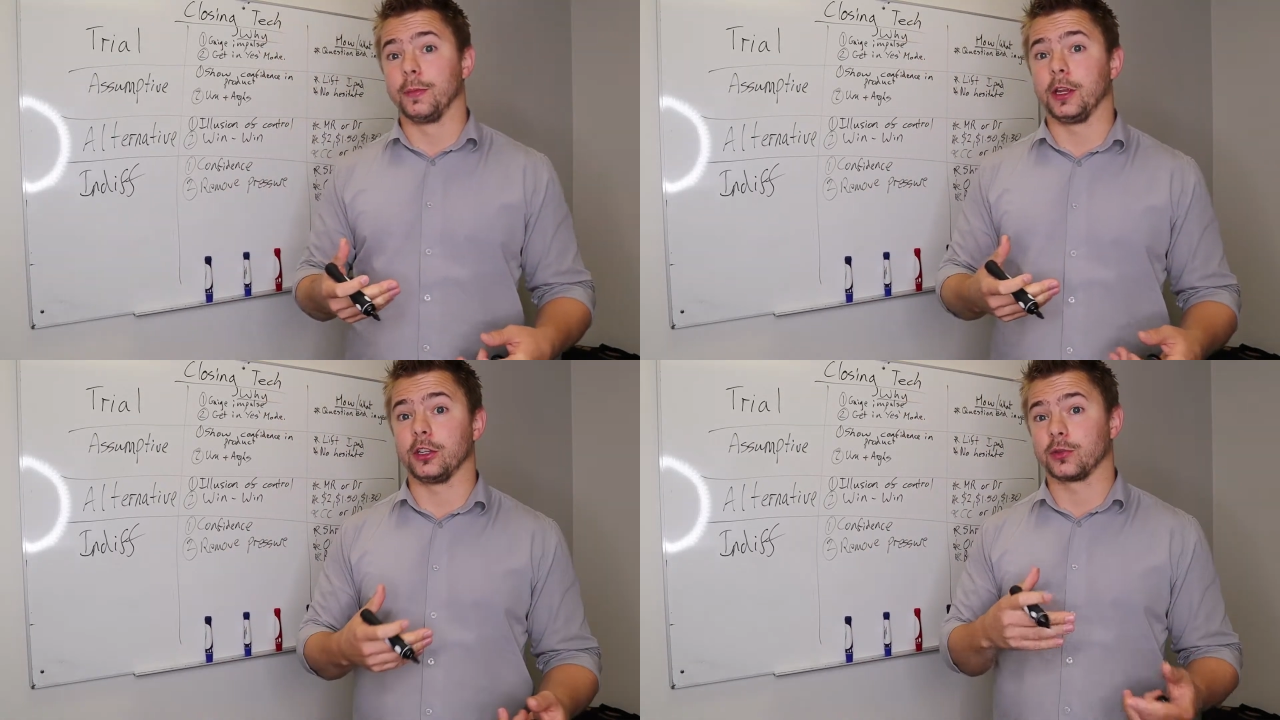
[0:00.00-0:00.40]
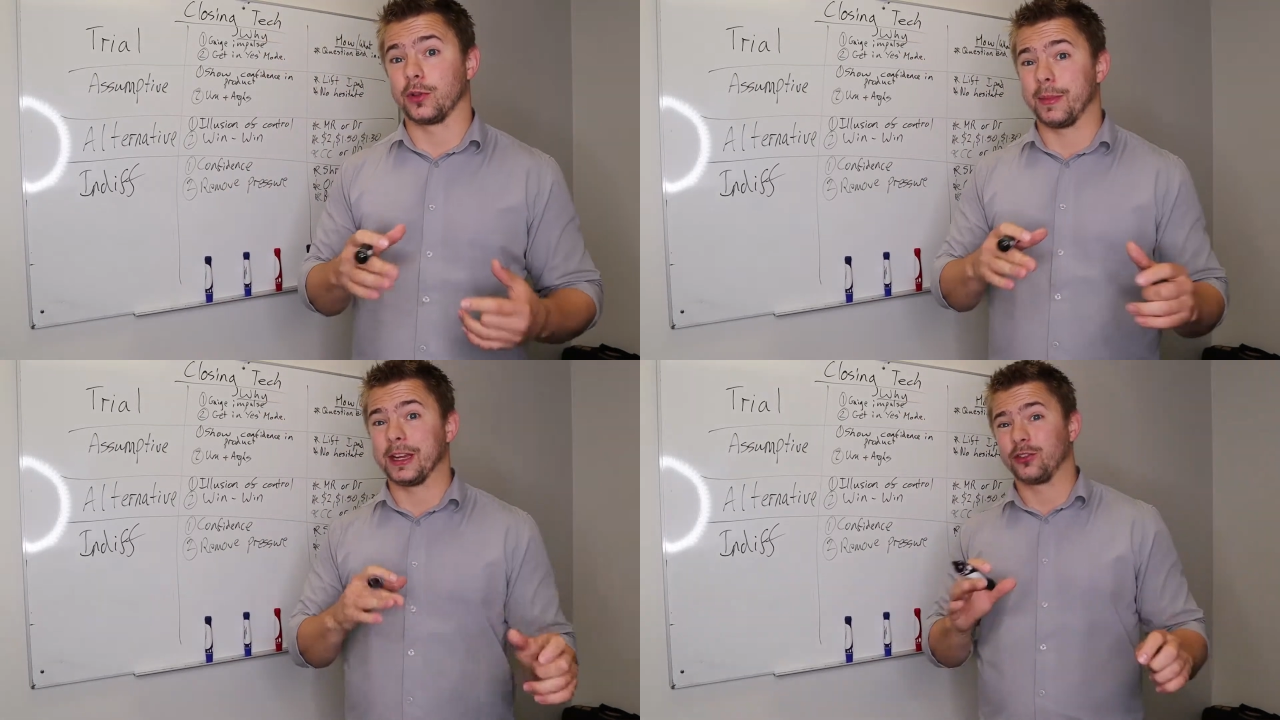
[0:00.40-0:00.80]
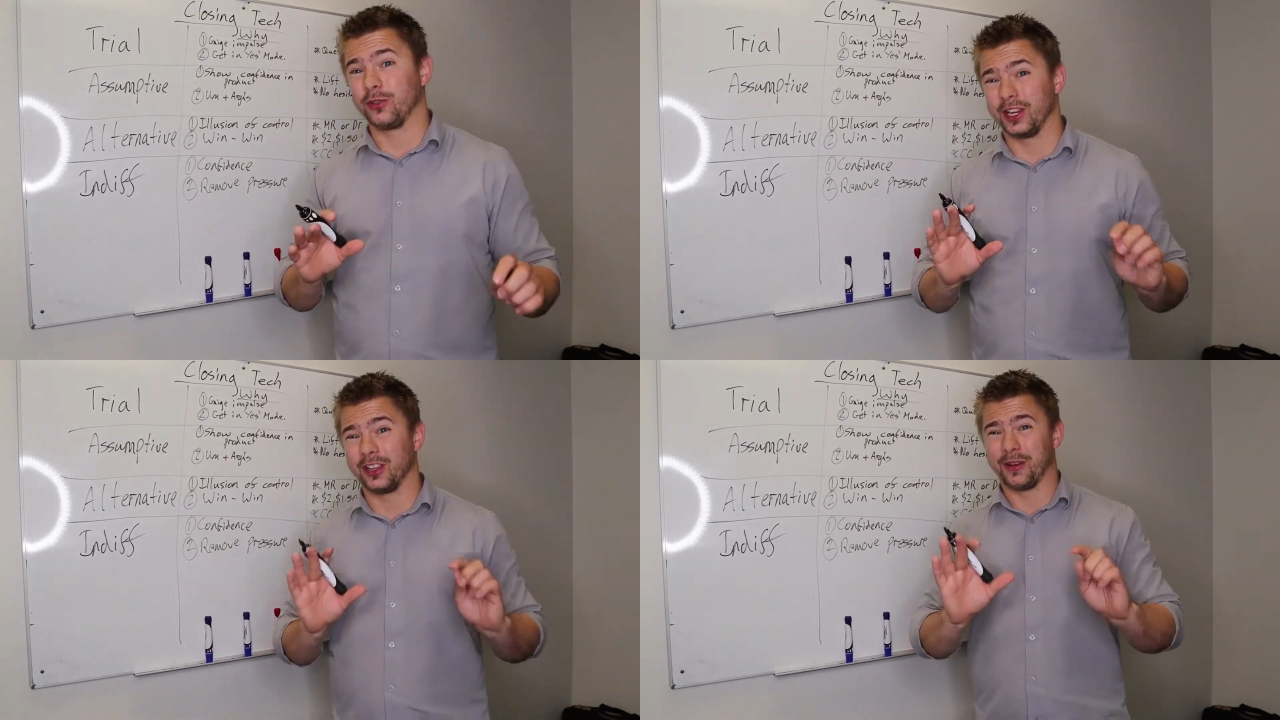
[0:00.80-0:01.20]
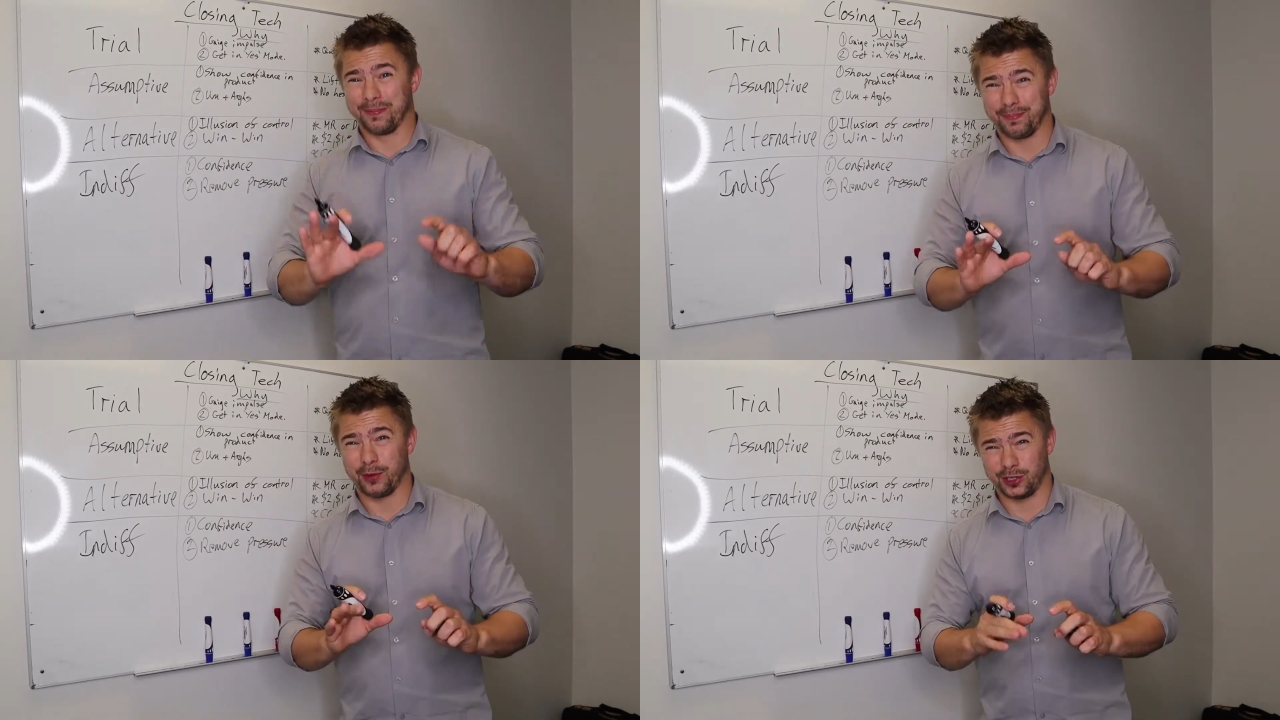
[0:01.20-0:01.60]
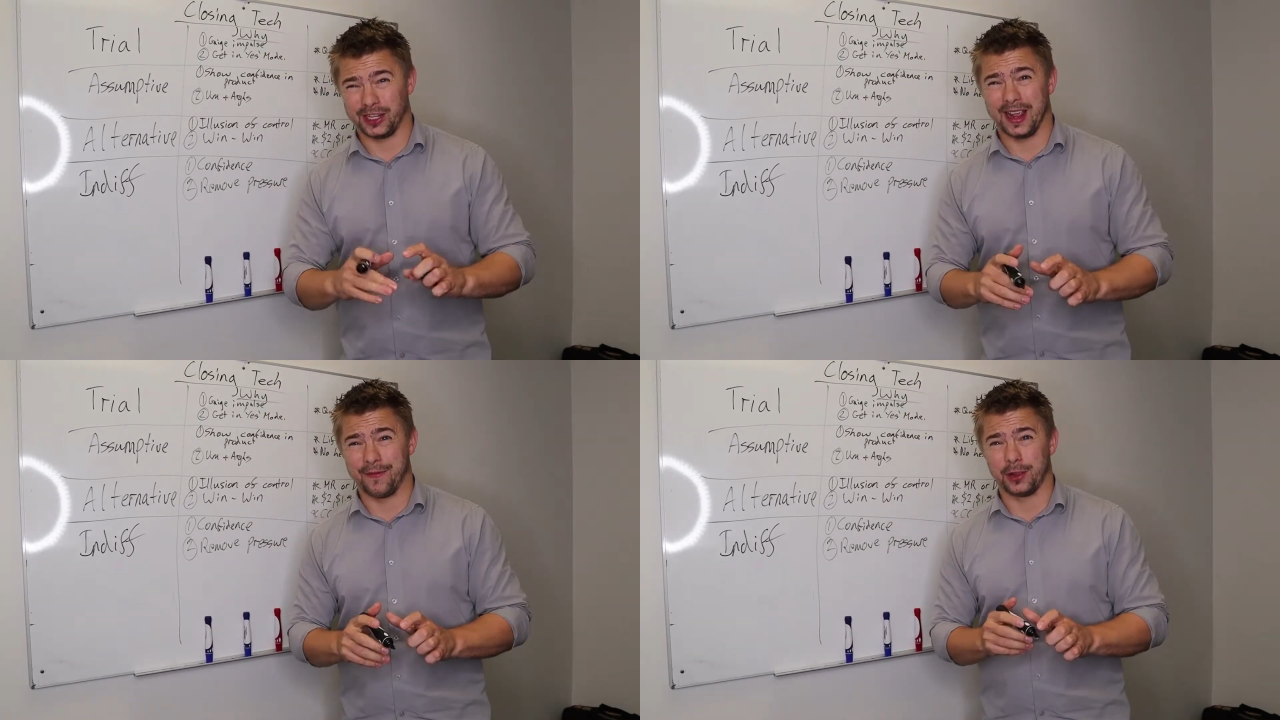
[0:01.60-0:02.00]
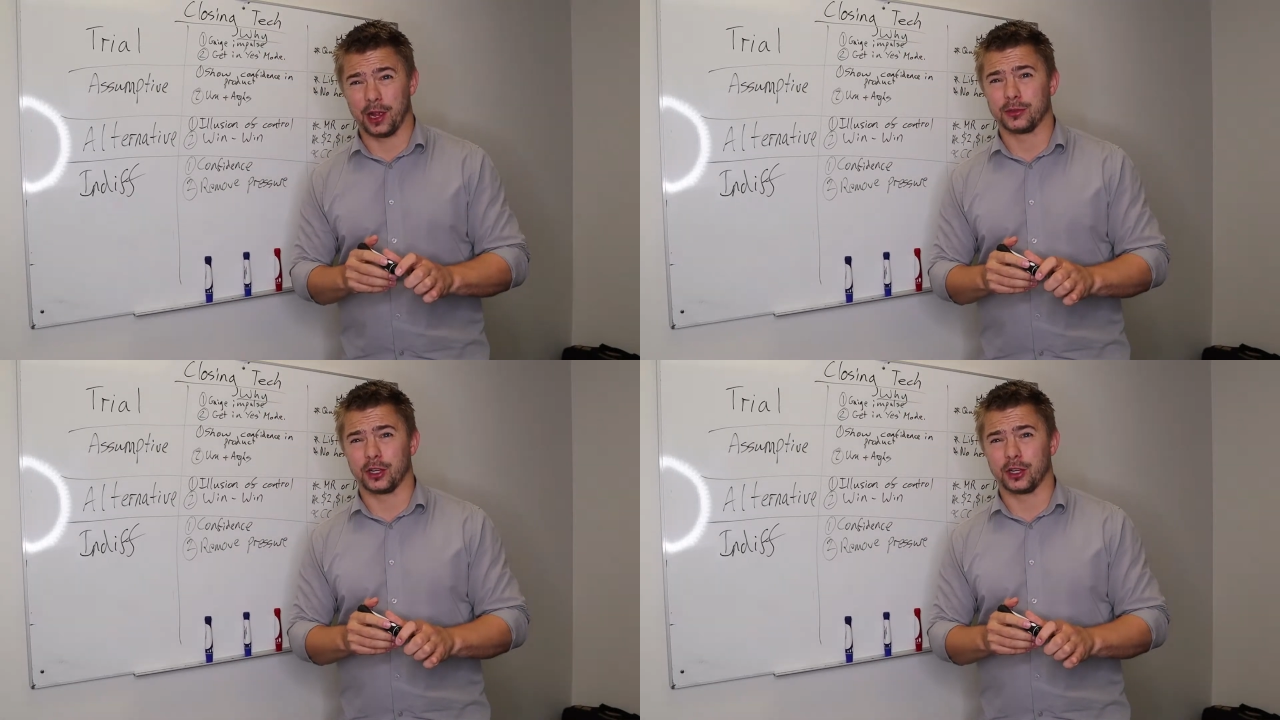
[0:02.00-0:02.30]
but you just want to make sure that you're not pushing the envelope